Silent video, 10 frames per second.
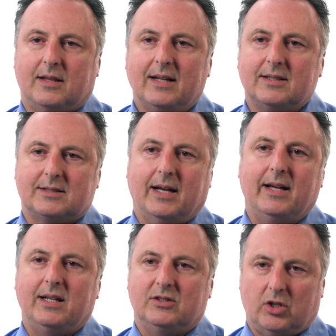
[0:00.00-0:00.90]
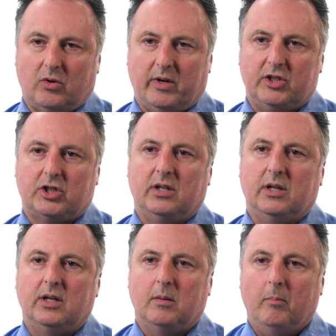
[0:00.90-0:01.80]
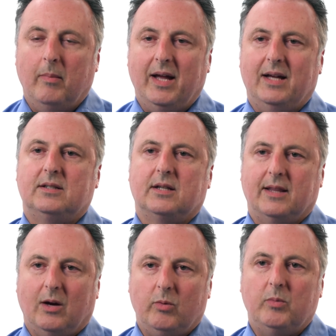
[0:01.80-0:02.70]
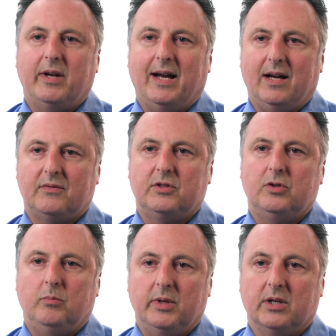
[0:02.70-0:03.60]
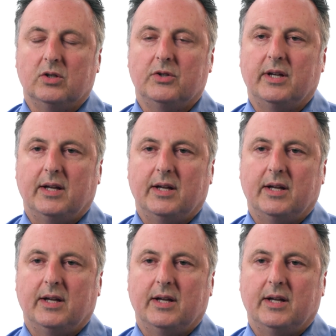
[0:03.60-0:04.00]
That design consideration meant that we would have to build